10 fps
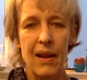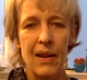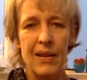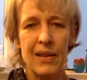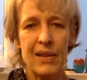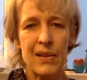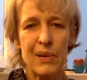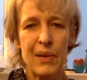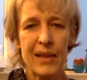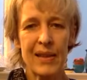And there's
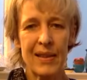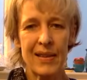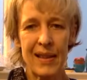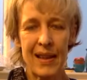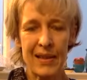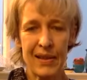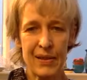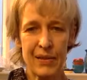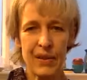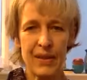always at the end
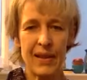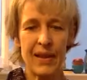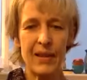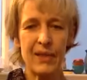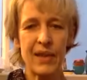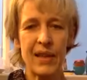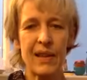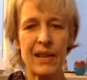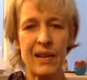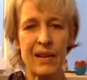of an evening
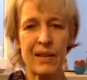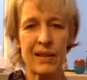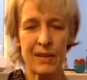class,